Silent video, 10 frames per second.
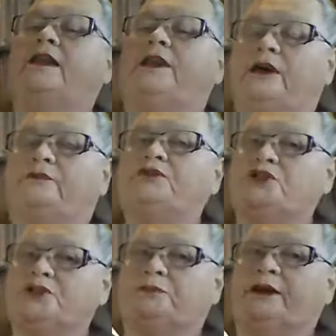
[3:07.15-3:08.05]
love
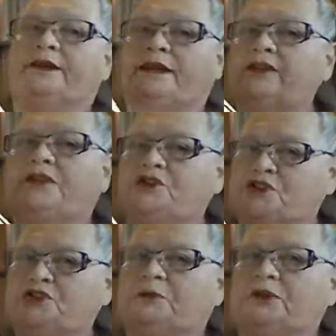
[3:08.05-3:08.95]
gingerbread. Anything
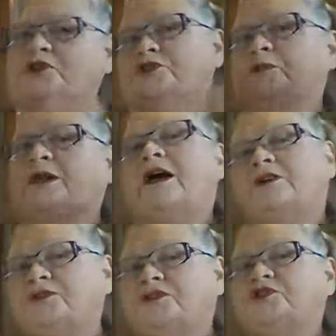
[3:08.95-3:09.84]
gingerbread. Gingerbread
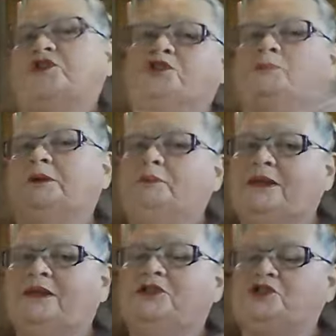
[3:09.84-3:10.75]
houses, gingerbread
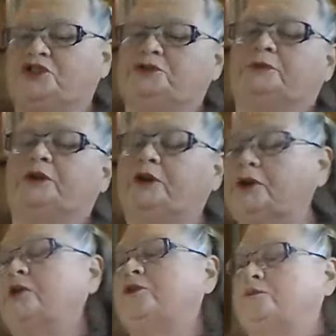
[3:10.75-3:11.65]
men, gingerbread
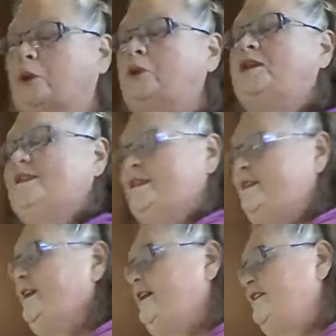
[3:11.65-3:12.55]
girls, boys,
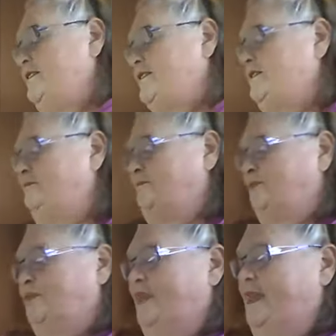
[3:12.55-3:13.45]
little kids.
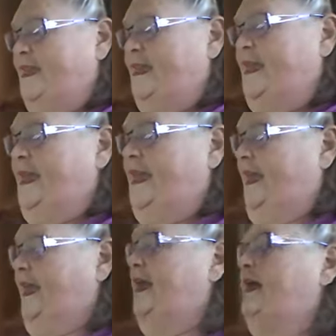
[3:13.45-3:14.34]

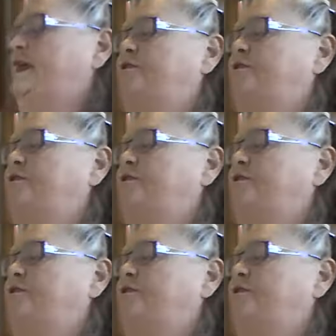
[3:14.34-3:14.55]
and I